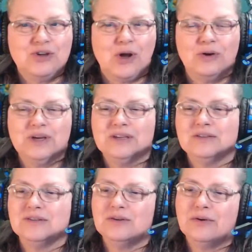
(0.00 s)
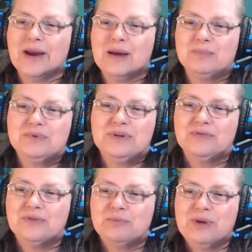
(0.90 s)
y'all can grab
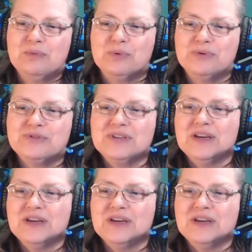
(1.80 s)
different people's